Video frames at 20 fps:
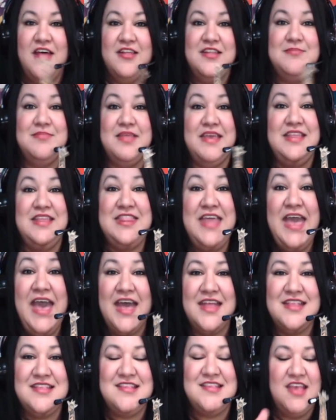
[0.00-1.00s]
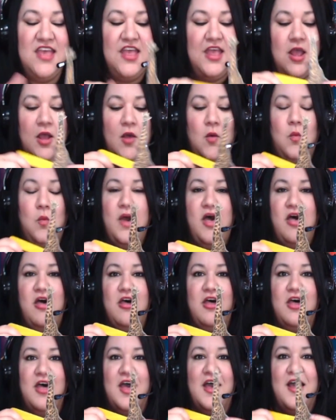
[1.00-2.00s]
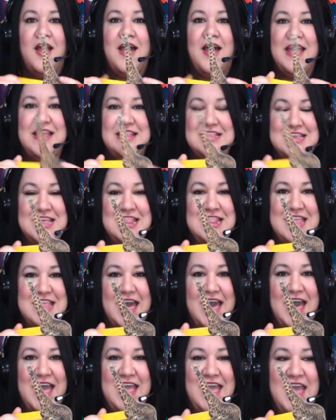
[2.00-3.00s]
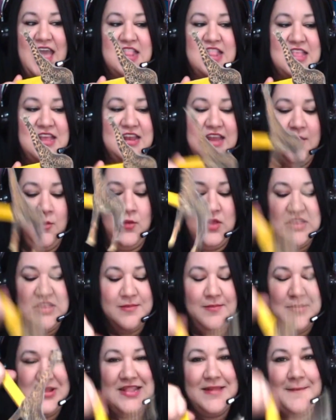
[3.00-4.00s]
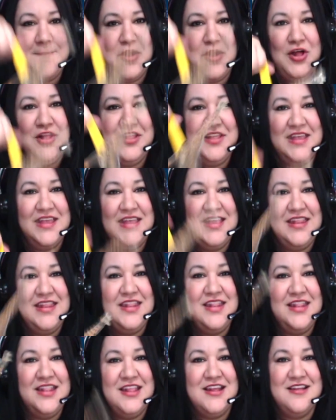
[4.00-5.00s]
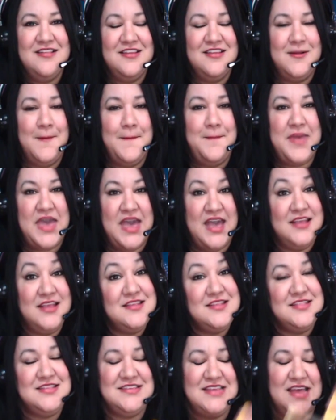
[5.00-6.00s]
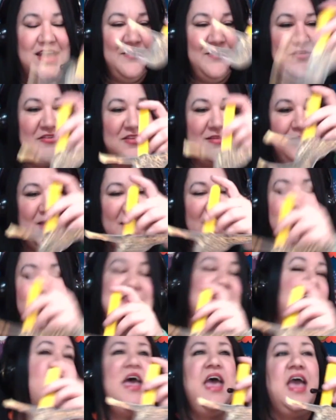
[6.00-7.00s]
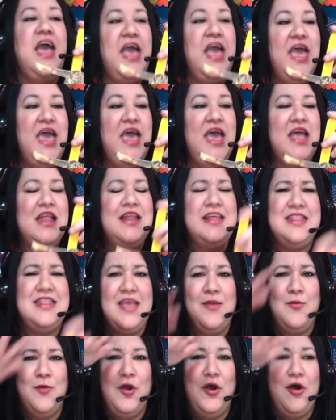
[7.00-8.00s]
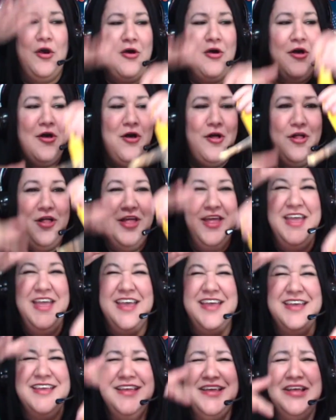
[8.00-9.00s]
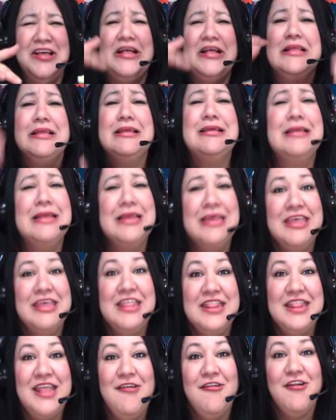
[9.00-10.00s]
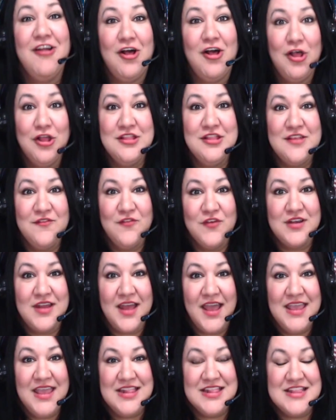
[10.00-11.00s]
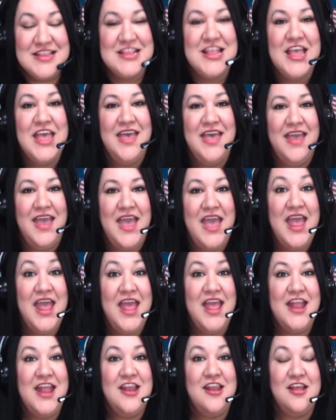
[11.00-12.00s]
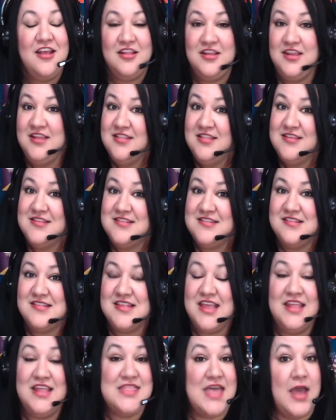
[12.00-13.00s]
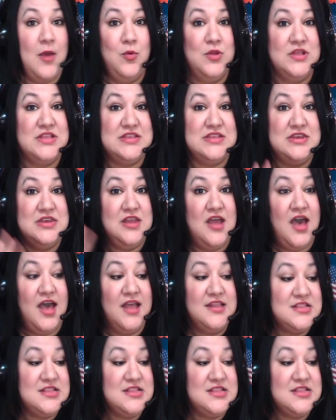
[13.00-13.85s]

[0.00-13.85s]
him like that. Well, I did that, and then I went to put them all in their little bags. At the time it was bags, and they were all they were all different heights, and needless to say, that was not